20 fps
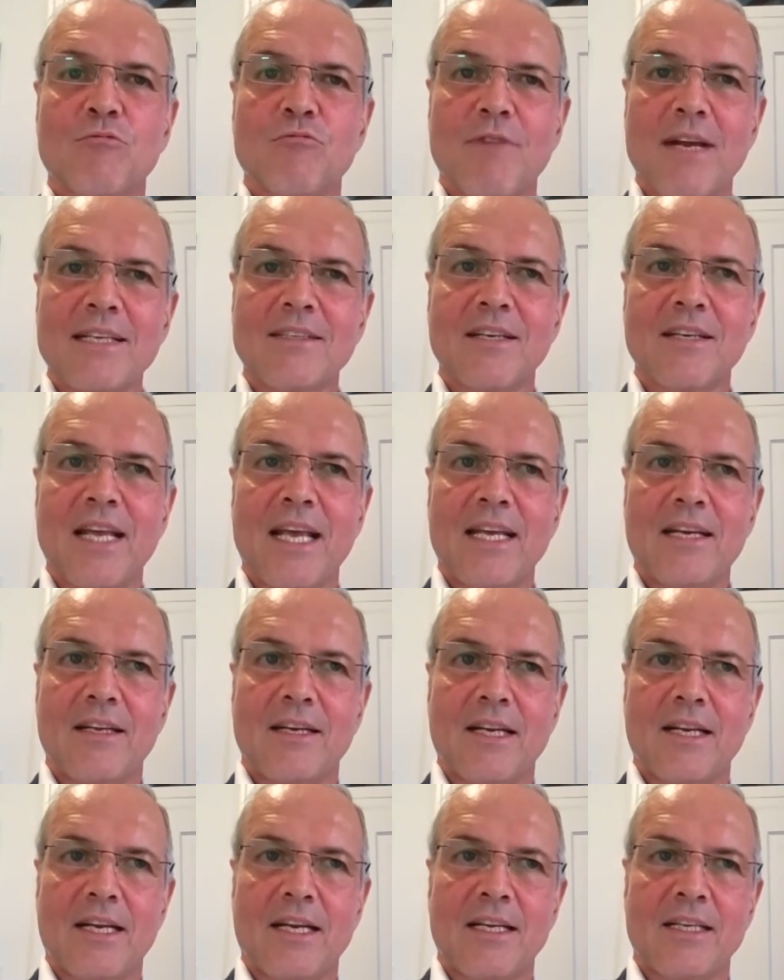
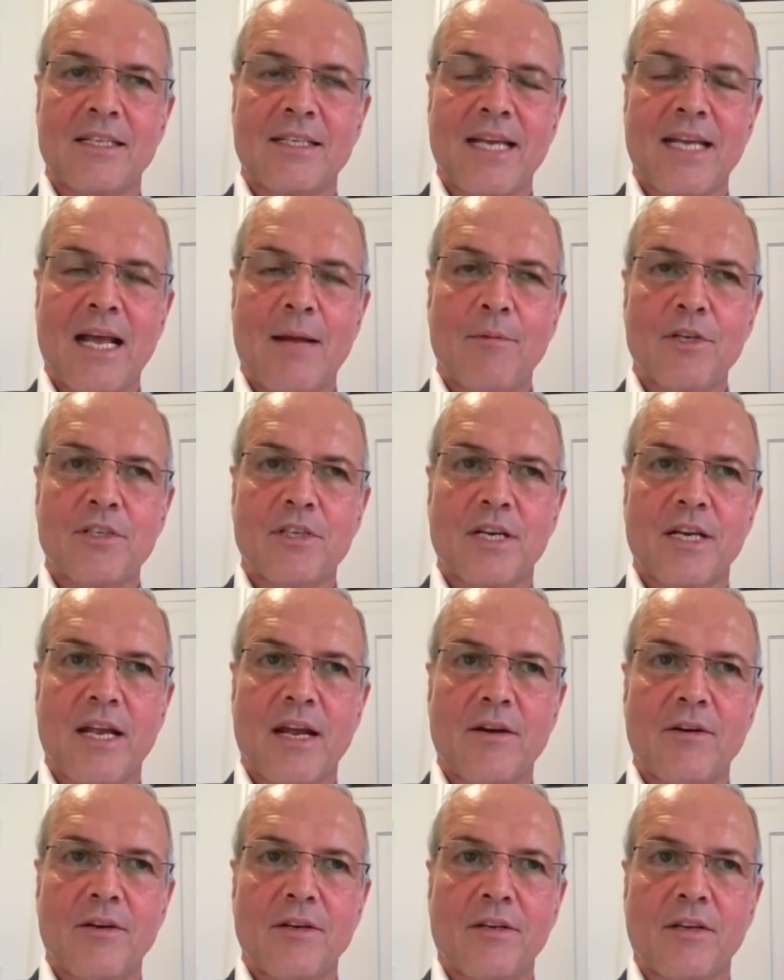resonated and established a
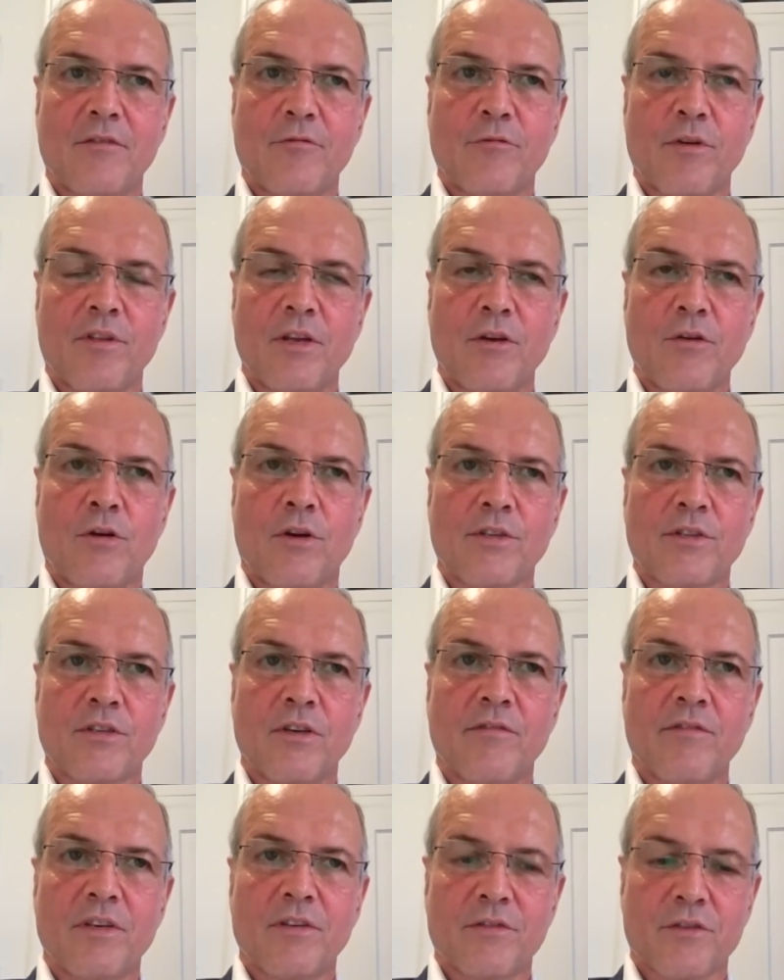narrative within
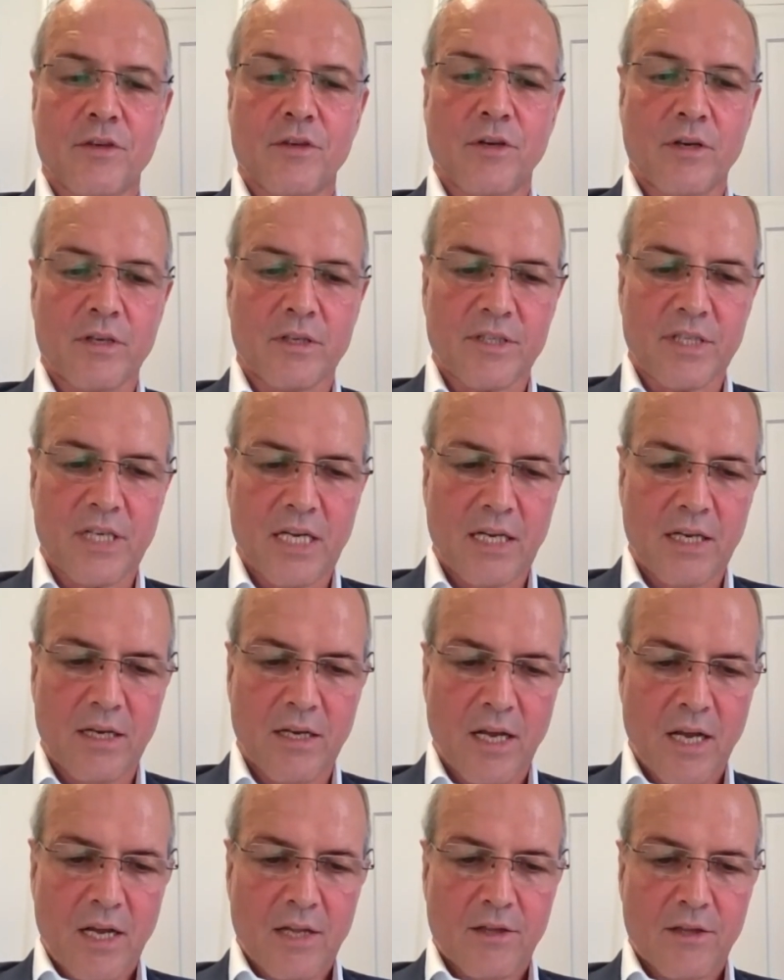conservative circles
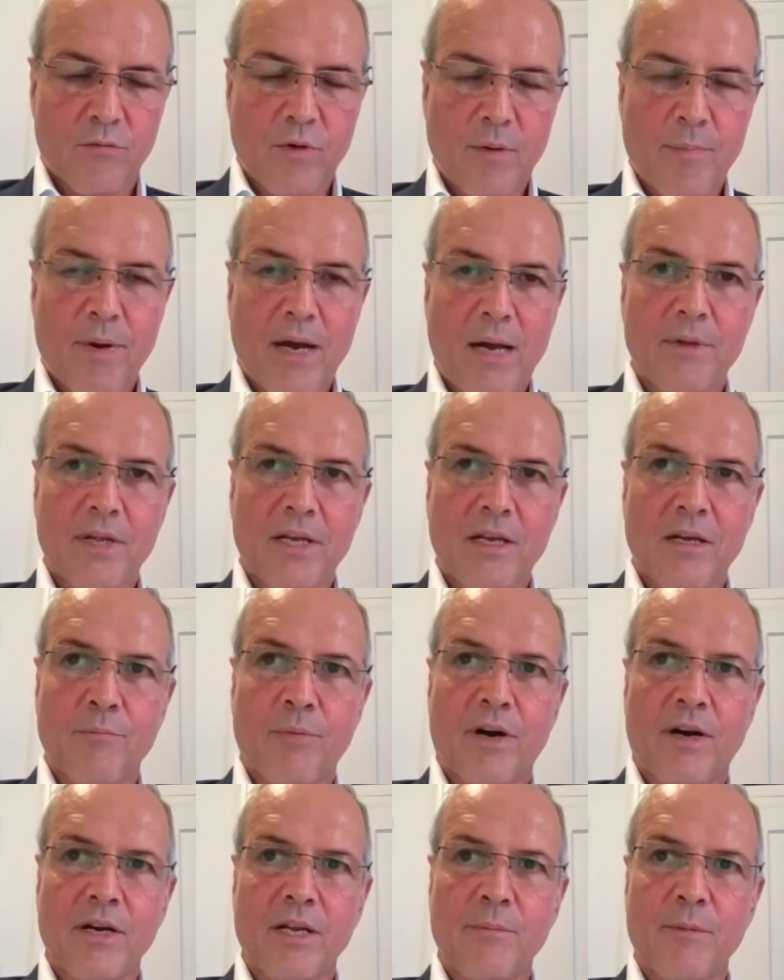in the Republican
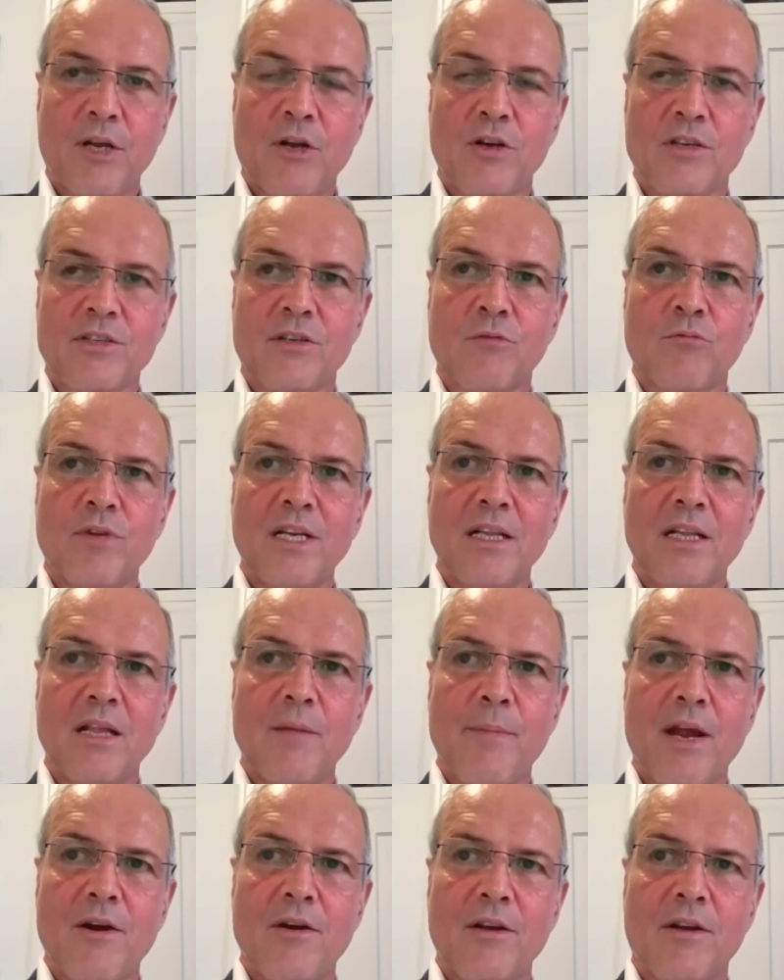Party because the real
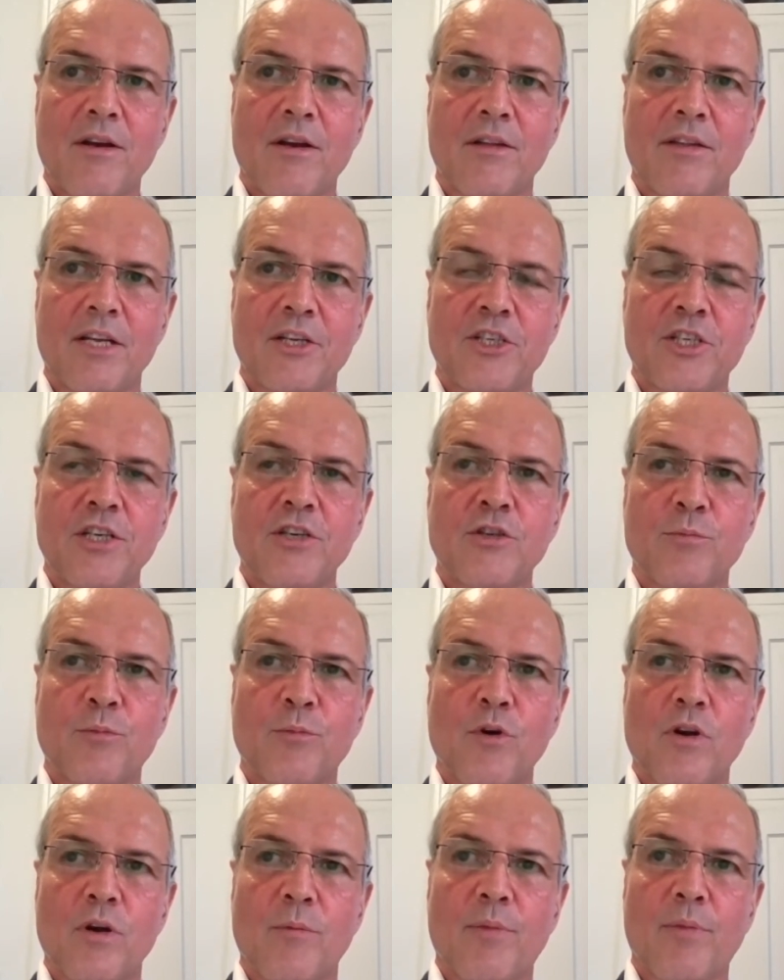America that she
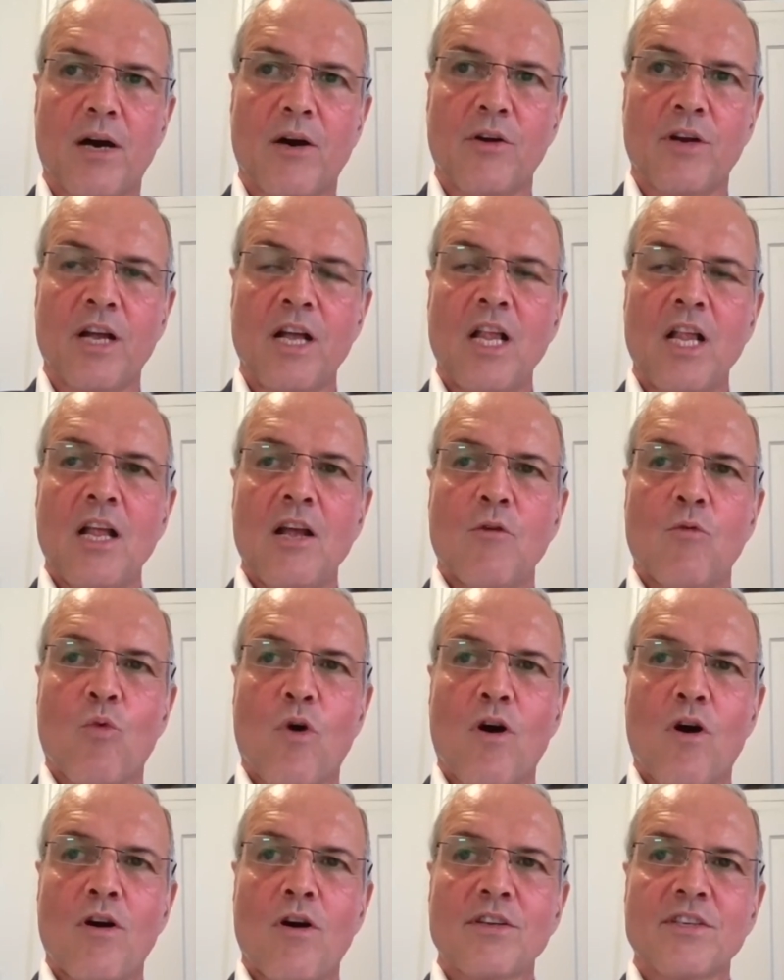spoke about
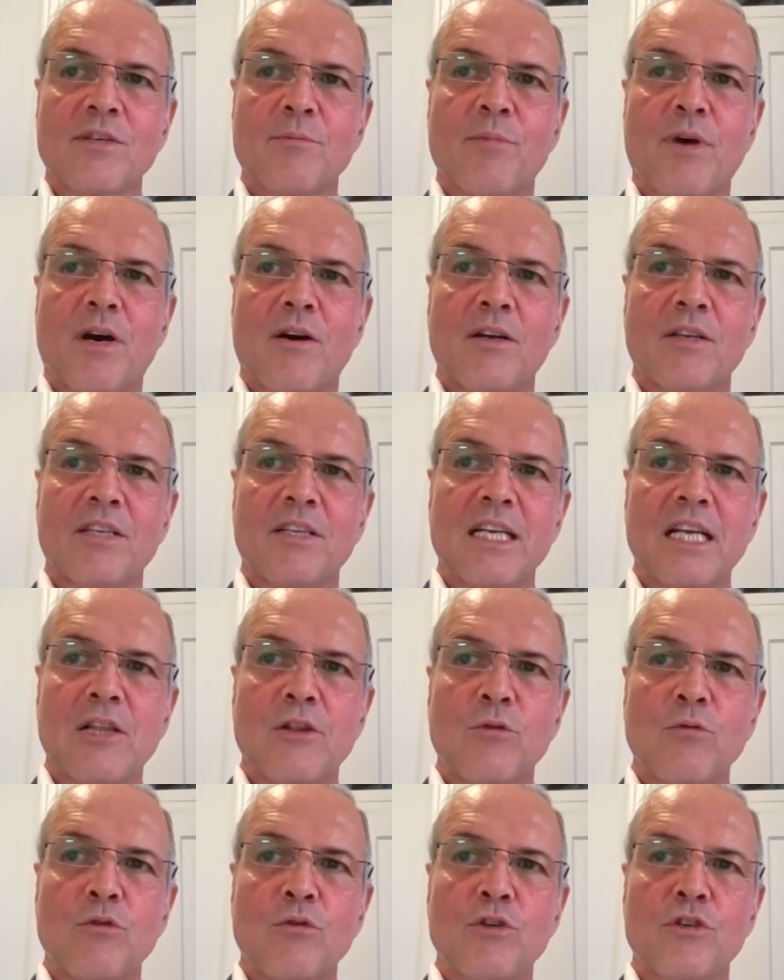was about the
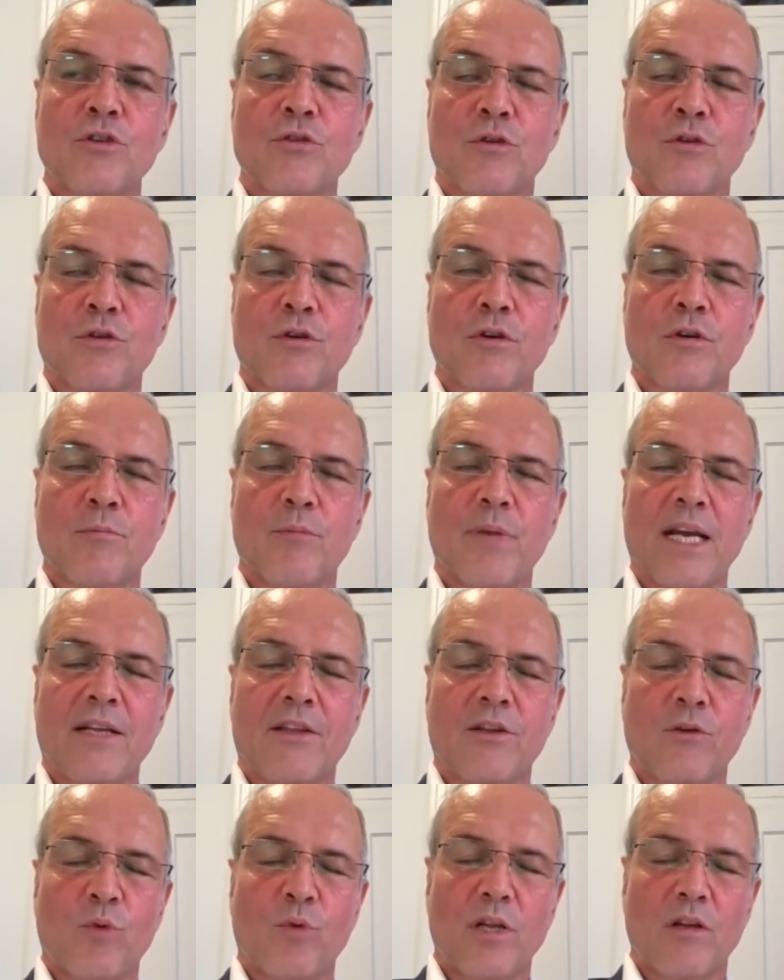illusion to turn back
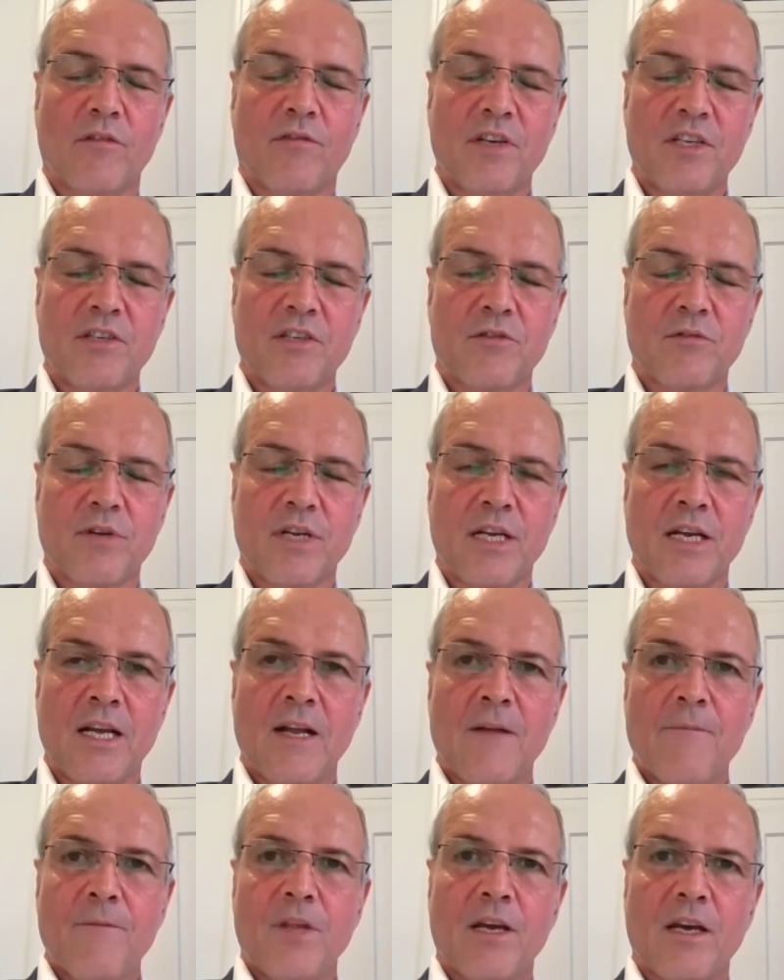the wheel of history
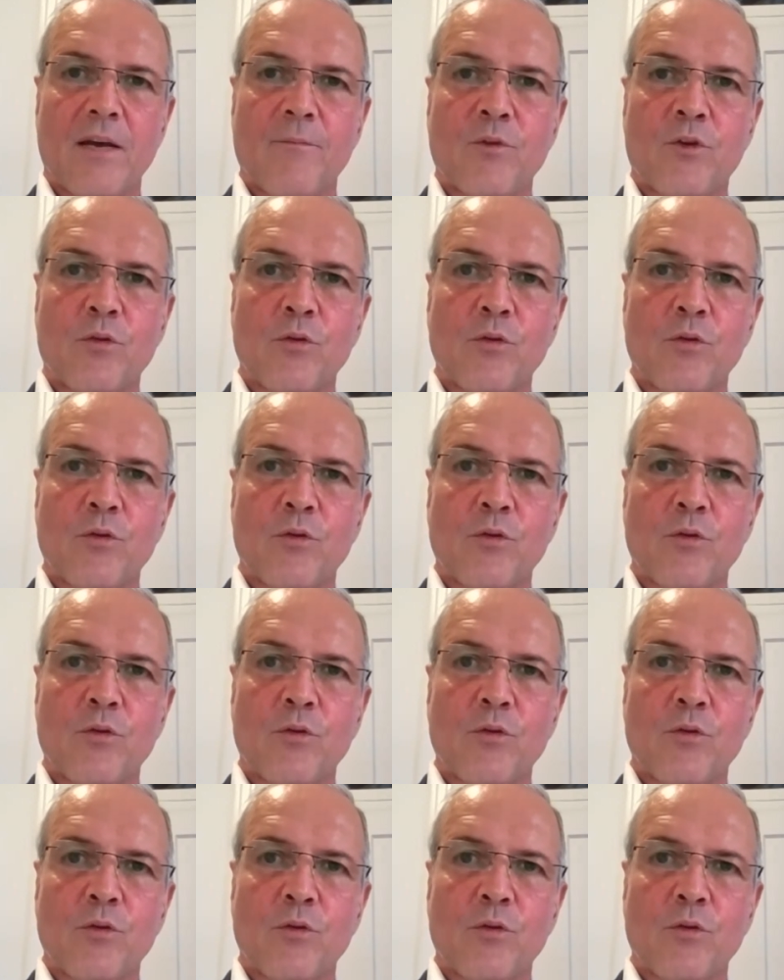um,